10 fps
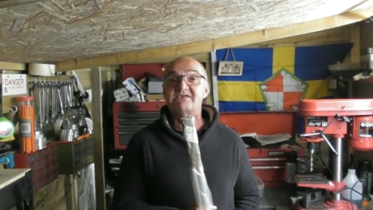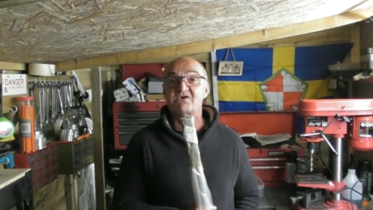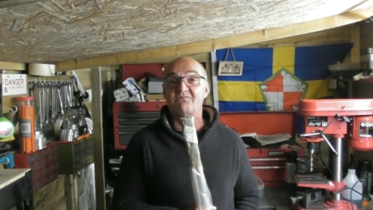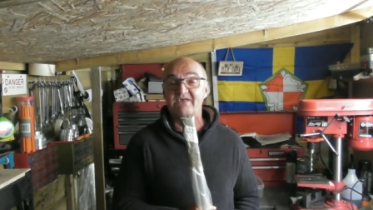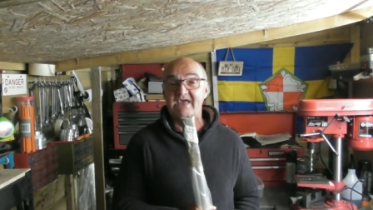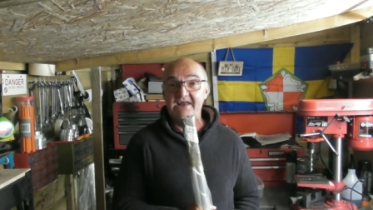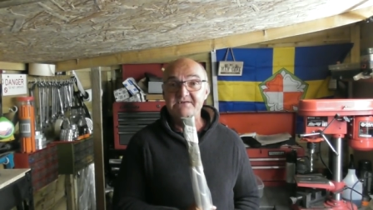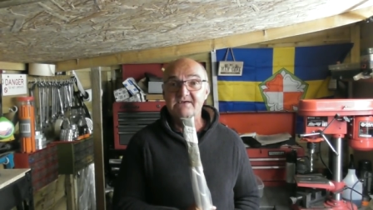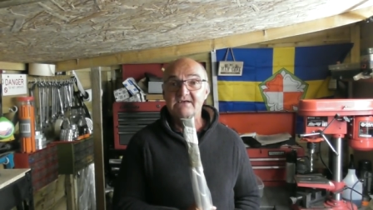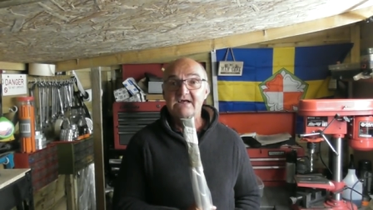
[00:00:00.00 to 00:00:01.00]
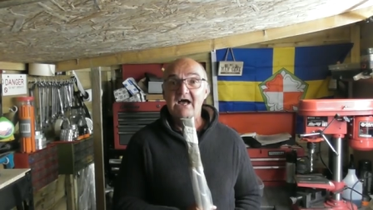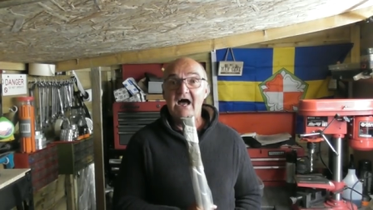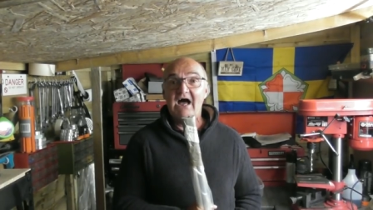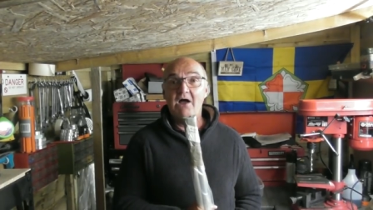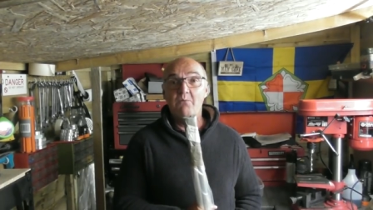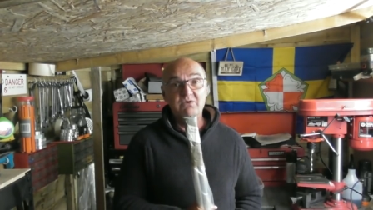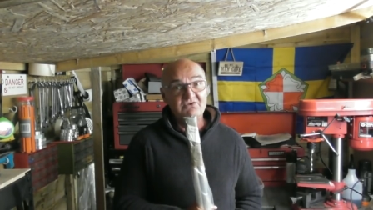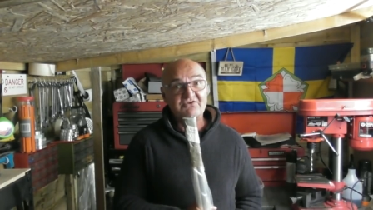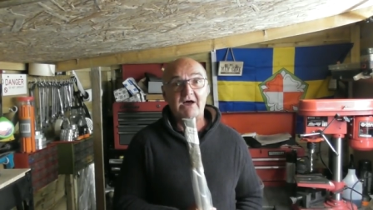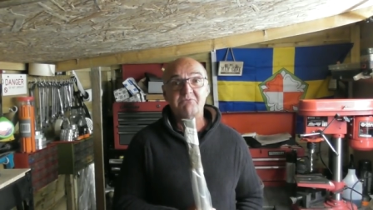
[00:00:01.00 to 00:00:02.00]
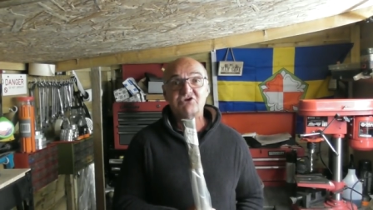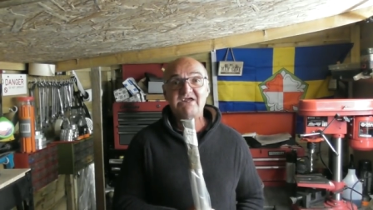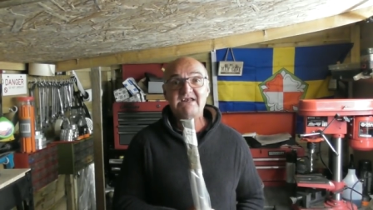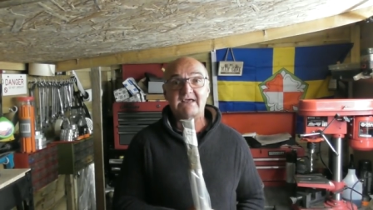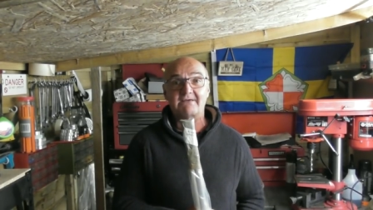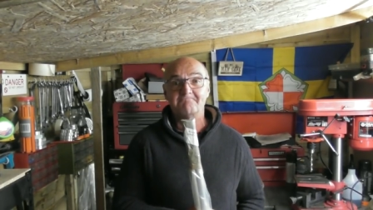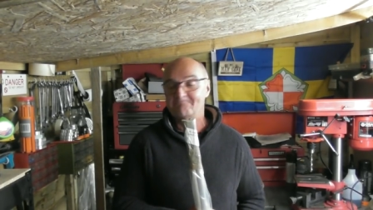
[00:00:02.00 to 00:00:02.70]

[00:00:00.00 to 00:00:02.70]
bits off the end and we'll start machining.